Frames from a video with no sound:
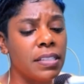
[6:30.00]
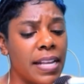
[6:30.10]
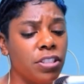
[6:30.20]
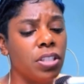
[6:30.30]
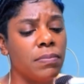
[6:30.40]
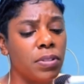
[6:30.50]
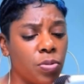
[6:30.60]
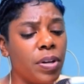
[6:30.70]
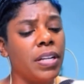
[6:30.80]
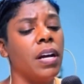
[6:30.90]
again,"
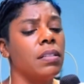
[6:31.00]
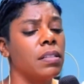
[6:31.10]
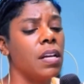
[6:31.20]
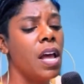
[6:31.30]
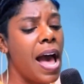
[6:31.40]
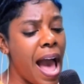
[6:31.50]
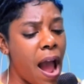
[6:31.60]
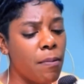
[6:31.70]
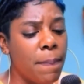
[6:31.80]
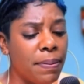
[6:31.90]
she screamed, her
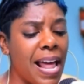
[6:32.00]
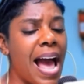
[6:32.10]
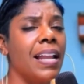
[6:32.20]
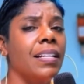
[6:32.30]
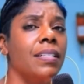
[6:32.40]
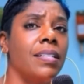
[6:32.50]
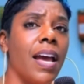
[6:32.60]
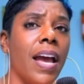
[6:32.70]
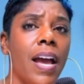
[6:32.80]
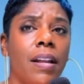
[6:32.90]
voice brittle yet
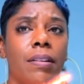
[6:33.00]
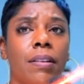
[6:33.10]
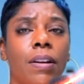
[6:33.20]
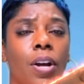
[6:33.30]
determined.